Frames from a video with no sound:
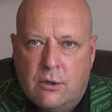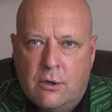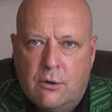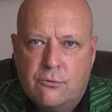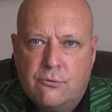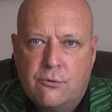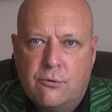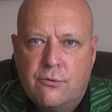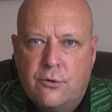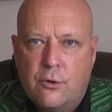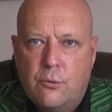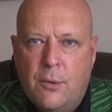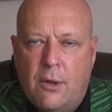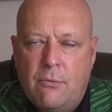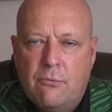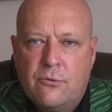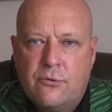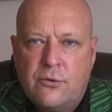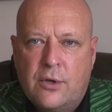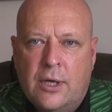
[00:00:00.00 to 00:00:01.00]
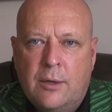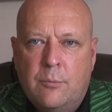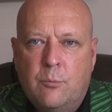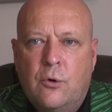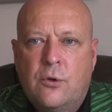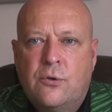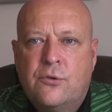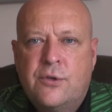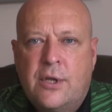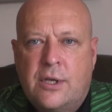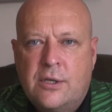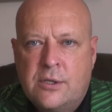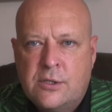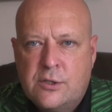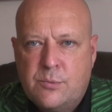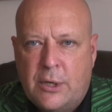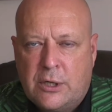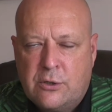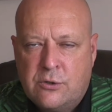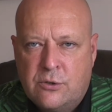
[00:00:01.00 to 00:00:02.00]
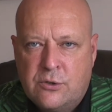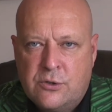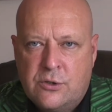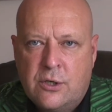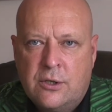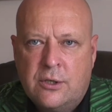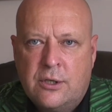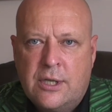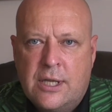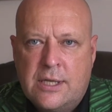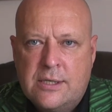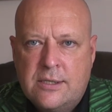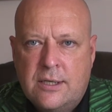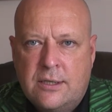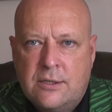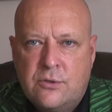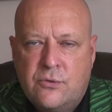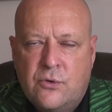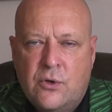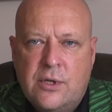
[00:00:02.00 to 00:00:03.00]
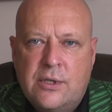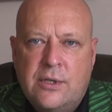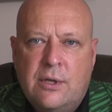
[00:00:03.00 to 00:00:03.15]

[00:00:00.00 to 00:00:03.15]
after a few months, and once that inspection is done and they're satisfied,